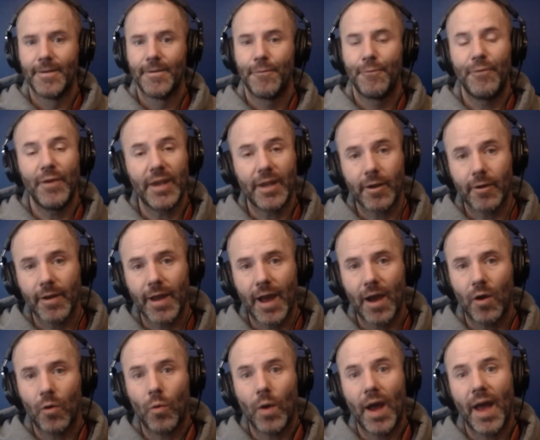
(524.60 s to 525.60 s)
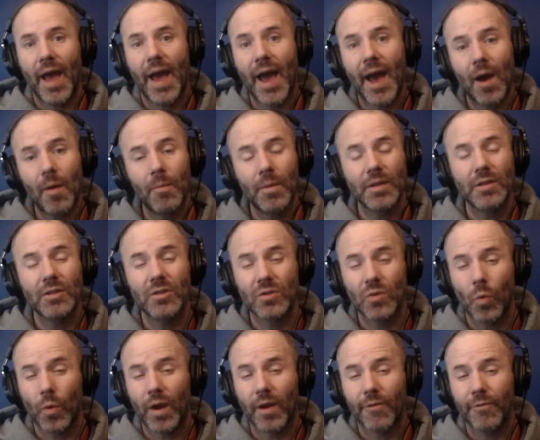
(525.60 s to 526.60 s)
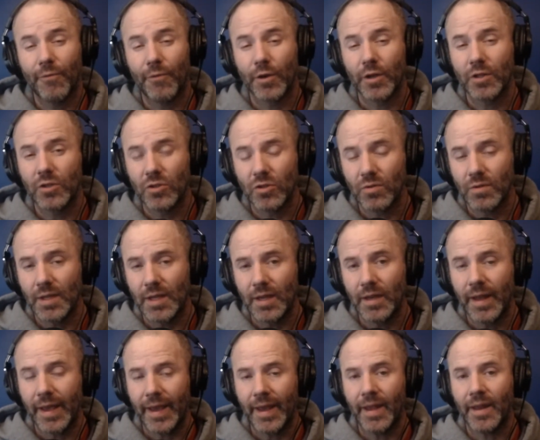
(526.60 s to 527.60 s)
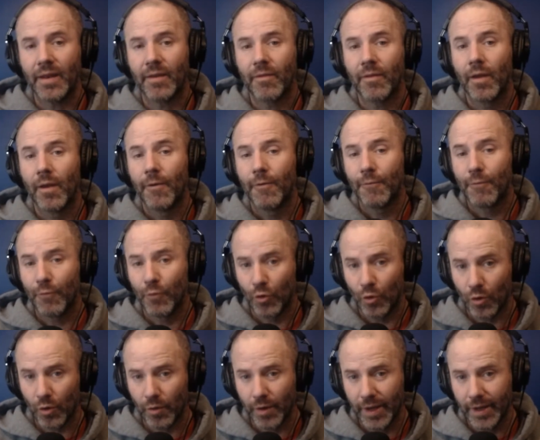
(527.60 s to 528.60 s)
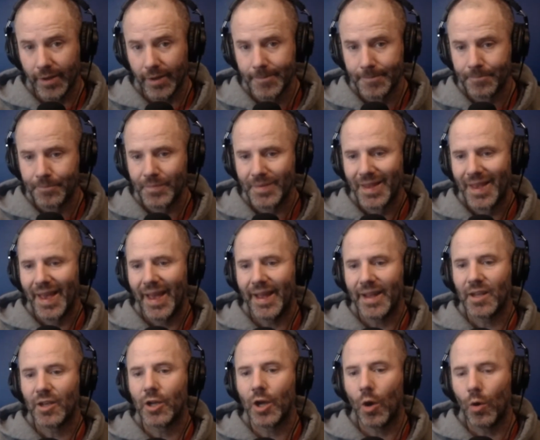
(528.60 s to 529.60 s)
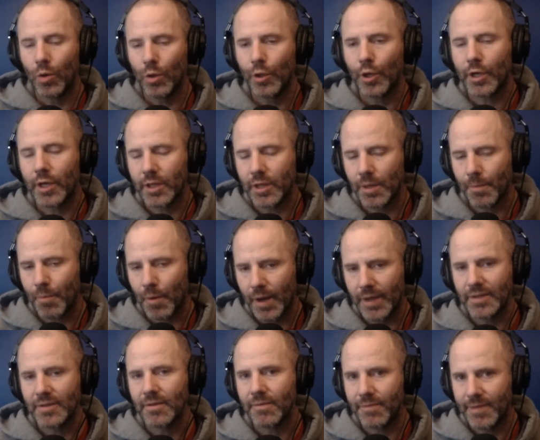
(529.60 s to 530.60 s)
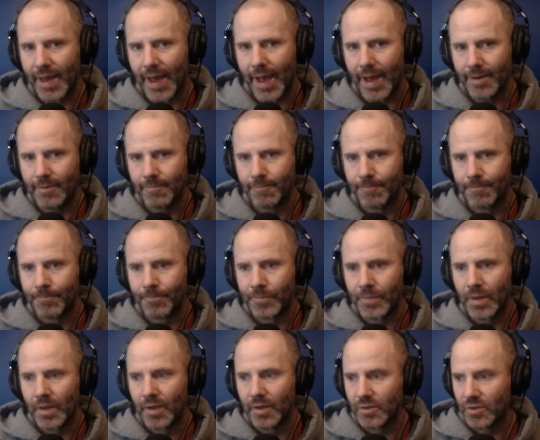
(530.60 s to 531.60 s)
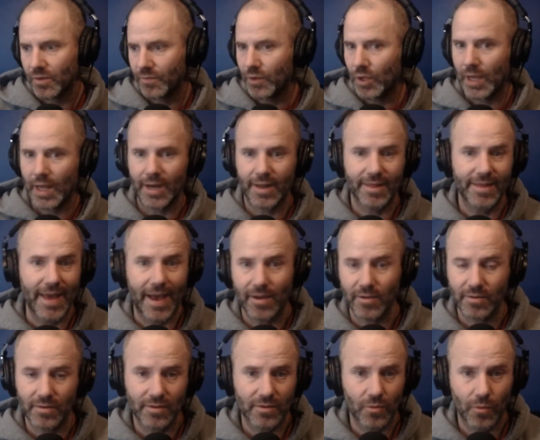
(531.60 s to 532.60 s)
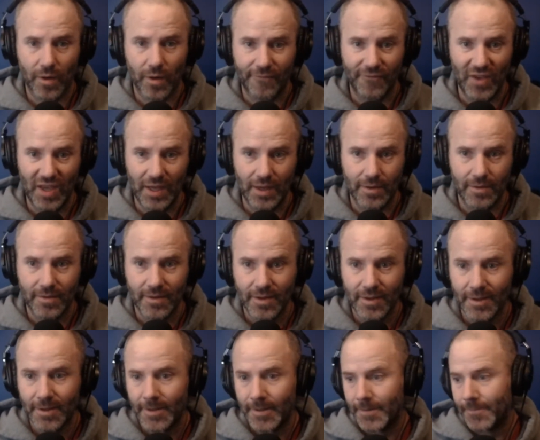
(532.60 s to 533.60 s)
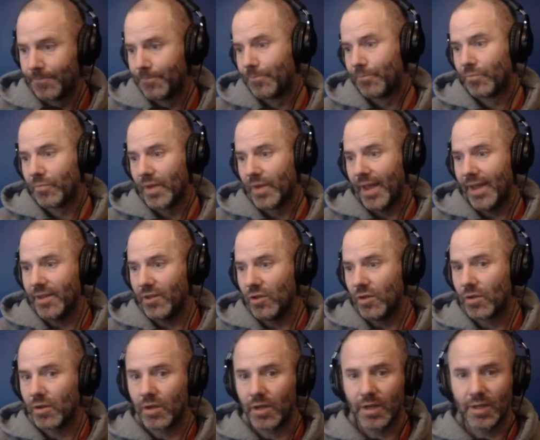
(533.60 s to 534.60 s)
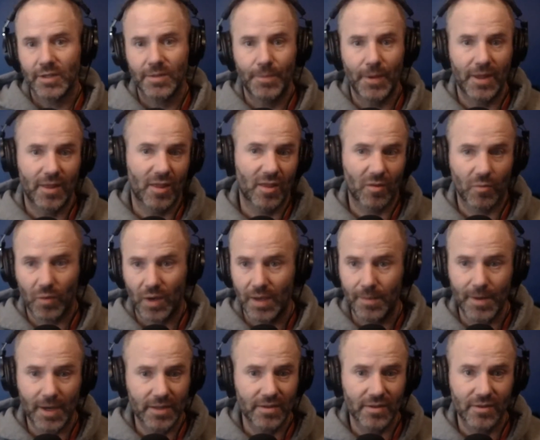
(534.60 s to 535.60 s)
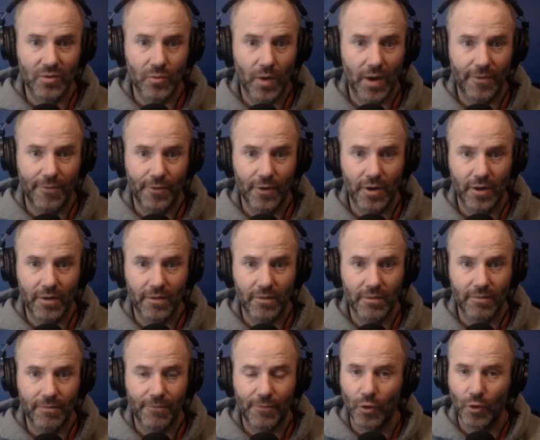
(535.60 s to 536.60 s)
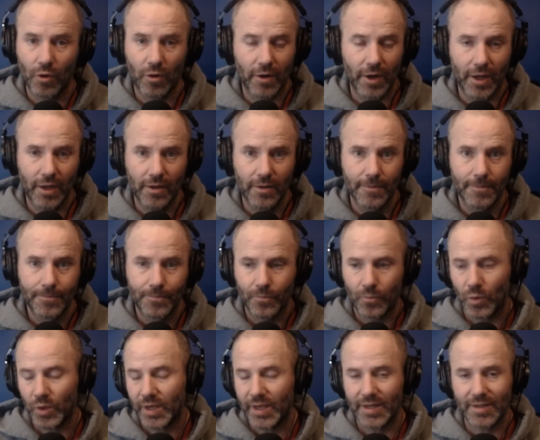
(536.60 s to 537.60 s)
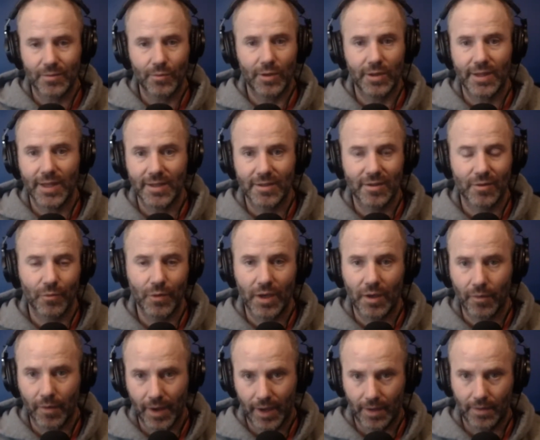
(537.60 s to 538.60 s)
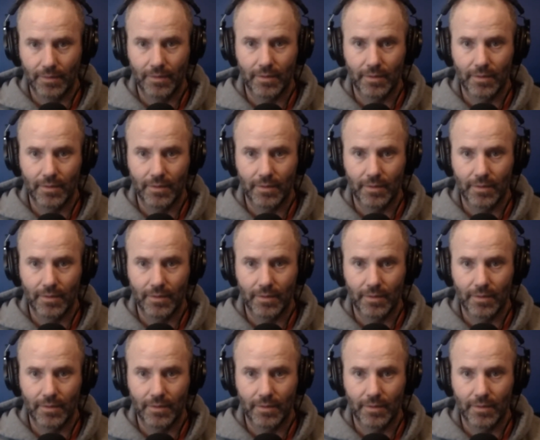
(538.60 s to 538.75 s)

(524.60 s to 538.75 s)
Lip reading: figure out how much square footage you need in flooring and go look at the price of that. So if you got 1,000 square feet and you're going to spend $3 a square foot on flooring, well, guess what? That's $3,000,